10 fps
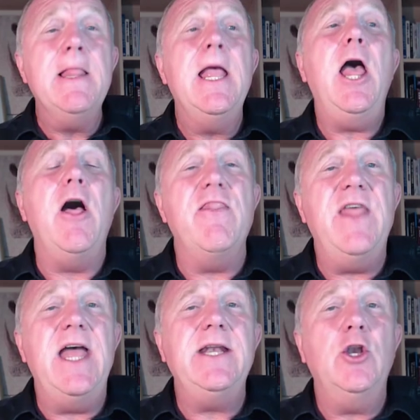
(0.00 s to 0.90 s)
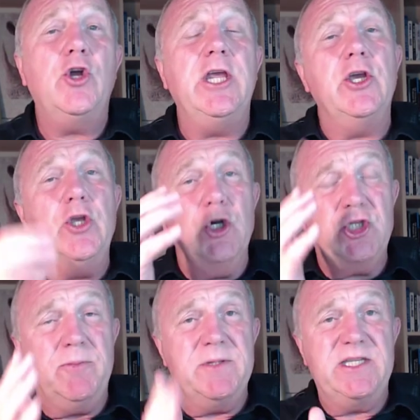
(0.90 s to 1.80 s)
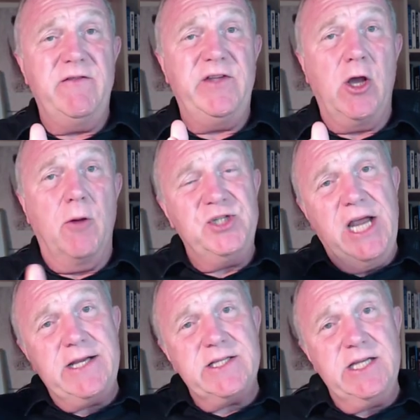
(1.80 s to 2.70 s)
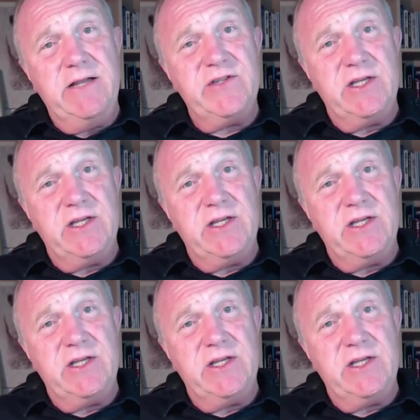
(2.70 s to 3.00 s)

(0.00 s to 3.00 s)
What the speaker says: And then looking at your specific objectives.